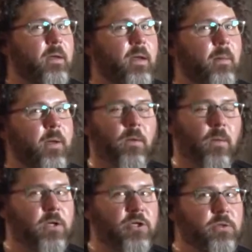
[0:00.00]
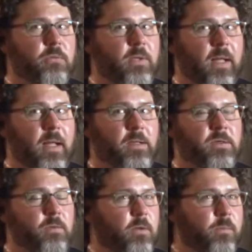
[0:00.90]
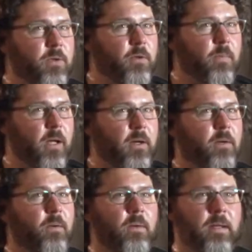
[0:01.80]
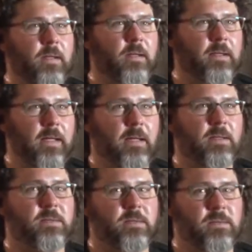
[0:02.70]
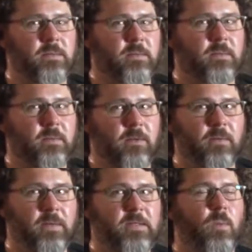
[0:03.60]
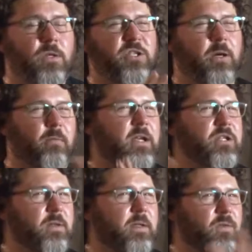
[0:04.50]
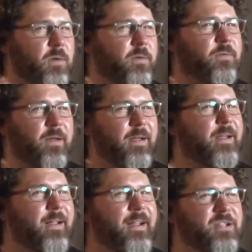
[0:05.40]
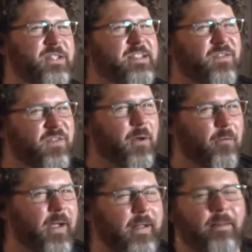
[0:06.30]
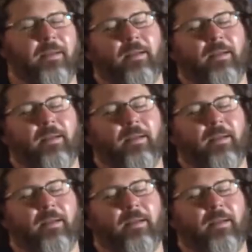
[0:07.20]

I don't want to shoot clients through a computer monitor or anything like that because there's, at least one generation that sort of just doesn't feel right.